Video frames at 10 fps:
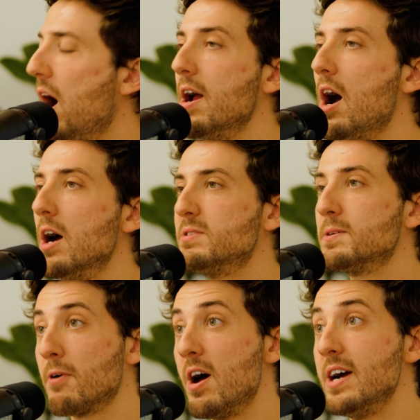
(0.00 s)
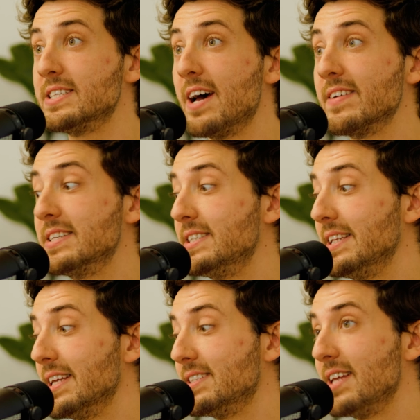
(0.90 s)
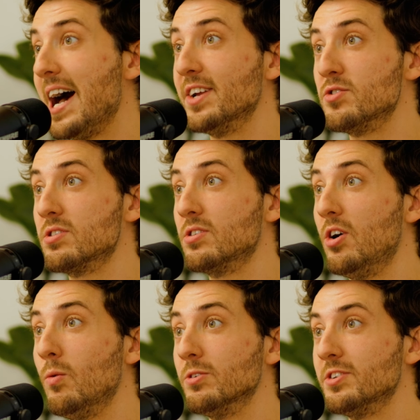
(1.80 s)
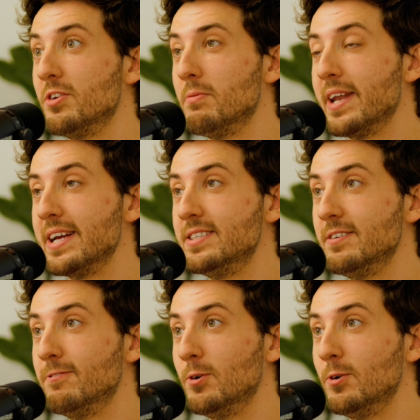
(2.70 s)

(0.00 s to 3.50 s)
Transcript: I'm surprised, having seen this, that Andrew Scott wasn't nominated